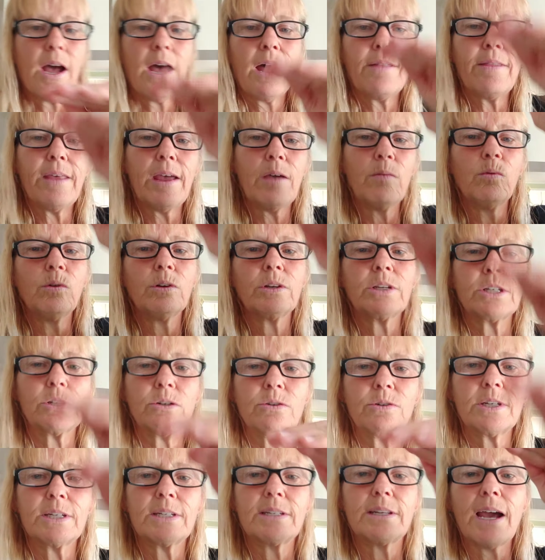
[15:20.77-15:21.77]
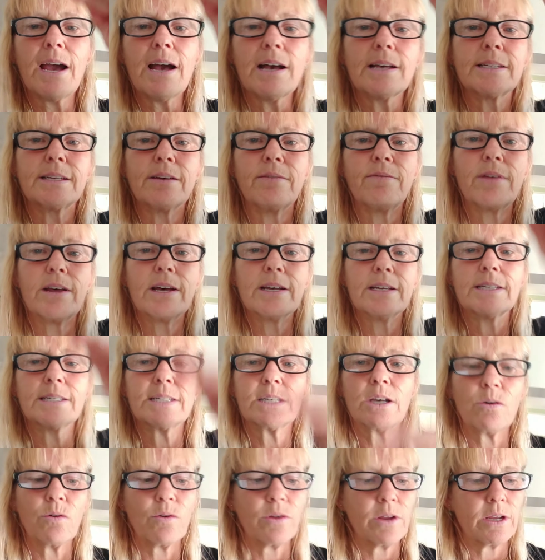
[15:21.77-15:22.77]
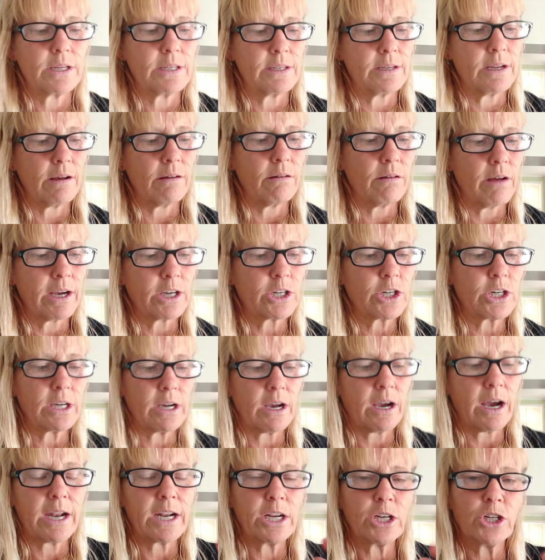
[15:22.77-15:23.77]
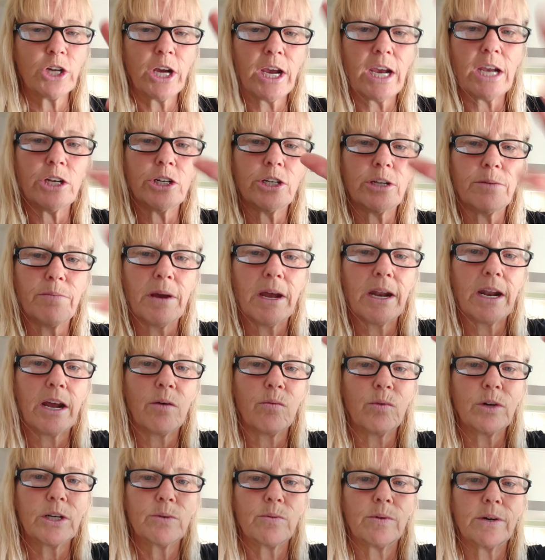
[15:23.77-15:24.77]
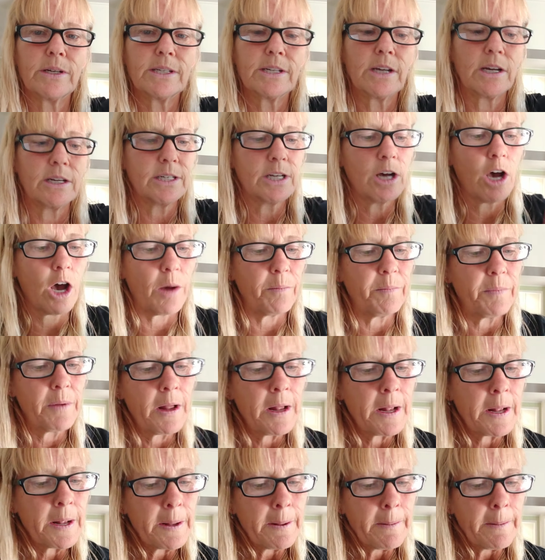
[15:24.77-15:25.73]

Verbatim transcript: And they will do stacks of this so that they'll actually kind of change depending on which one's on top.